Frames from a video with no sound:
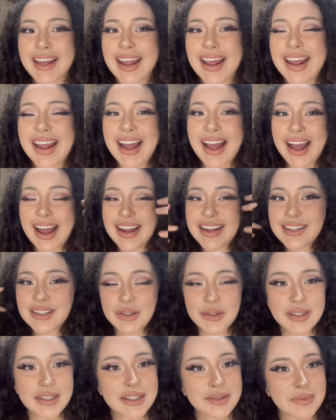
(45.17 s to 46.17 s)
hey guys,
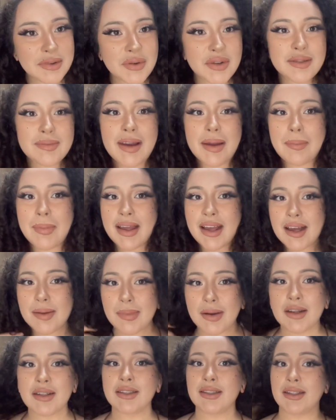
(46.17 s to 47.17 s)
so this is me with my
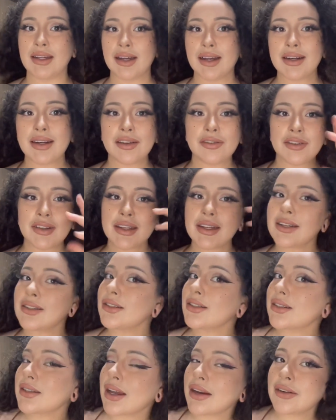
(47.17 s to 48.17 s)
makeup all done. I feel like it
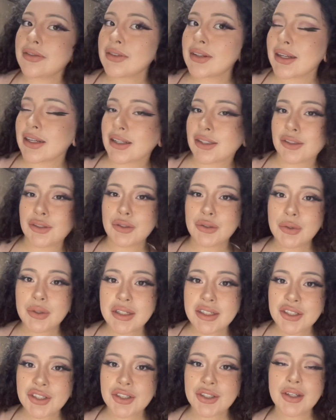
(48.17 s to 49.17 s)
looks kind of like
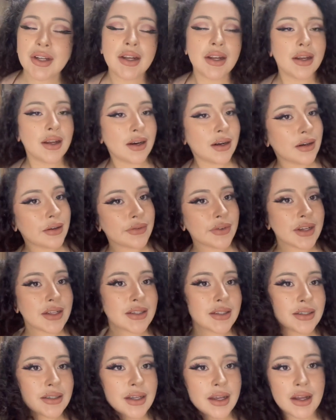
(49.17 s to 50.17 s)
nude-ish. I don't know if you
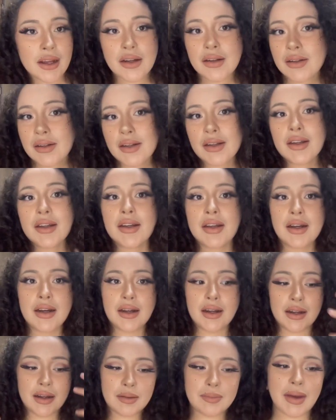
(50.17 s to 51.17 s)
guys can tell.
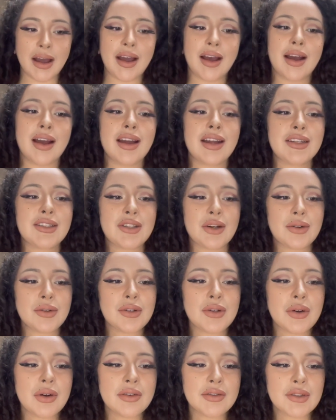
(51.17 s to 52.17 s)
I
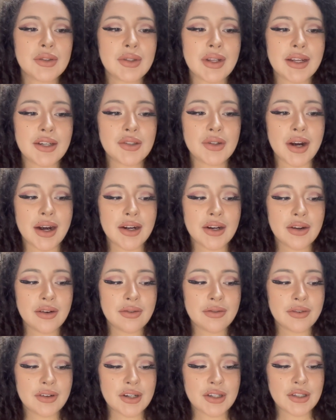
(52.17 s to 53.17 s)
don't know if to like try to go
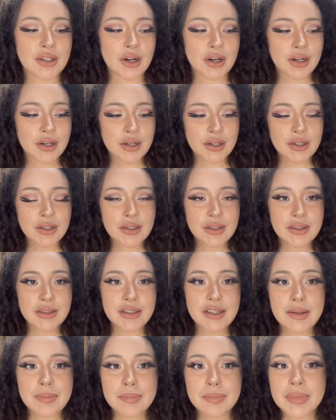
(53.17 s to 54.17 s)
for a darker
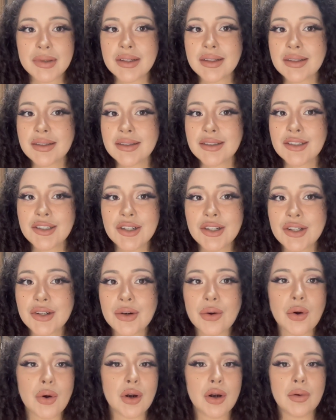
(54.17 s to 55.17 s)
lip look
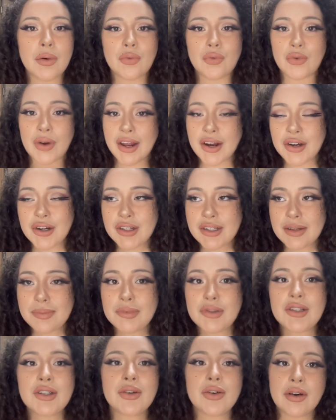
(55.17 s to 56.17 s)
or redder
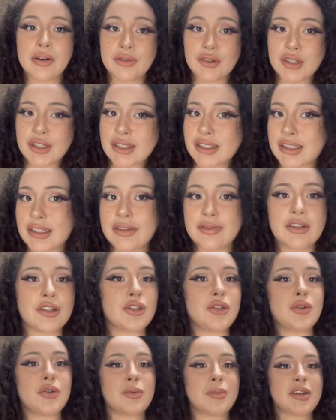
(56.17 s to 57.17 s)
lip look, or if to just leave it
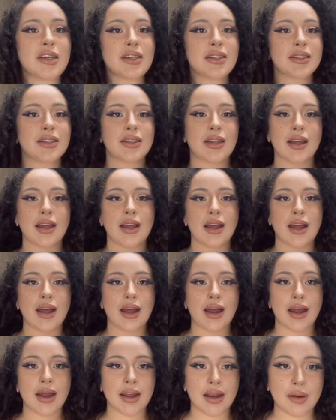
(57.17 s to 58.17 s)
nude because
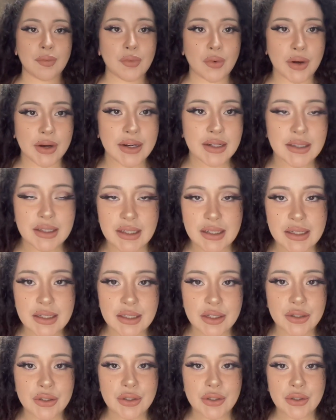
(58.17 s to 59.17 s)
I am wearing
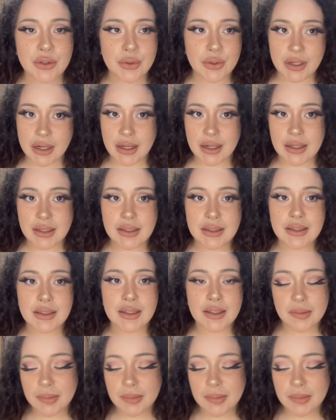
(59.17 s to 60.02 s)
this. I'll show you guys in a